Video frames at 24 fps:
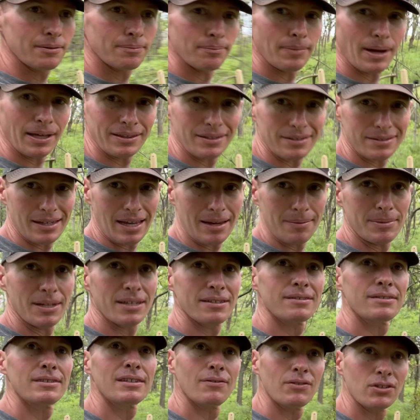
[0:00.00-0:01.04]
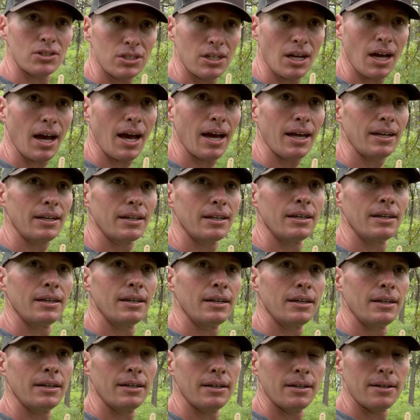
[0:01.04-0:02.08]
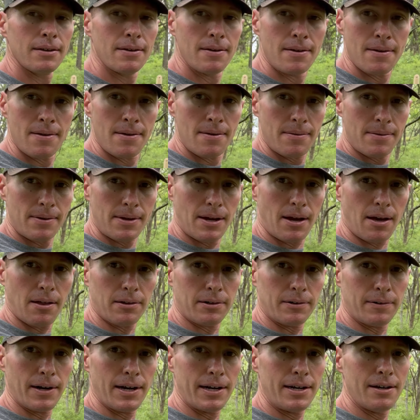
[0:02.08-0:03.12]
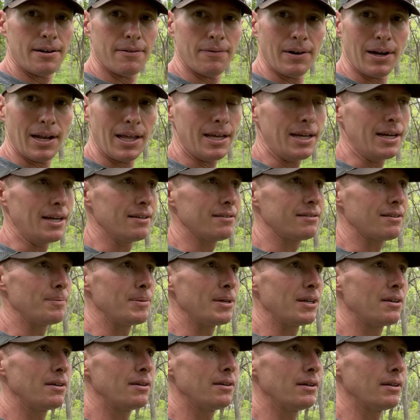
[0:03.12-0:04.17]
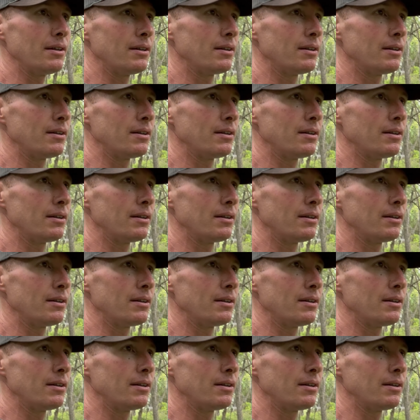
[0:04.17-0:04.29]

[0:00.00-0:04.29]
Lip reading: about the same distance of a shot. Calling it right here for laying. It's gonna be good.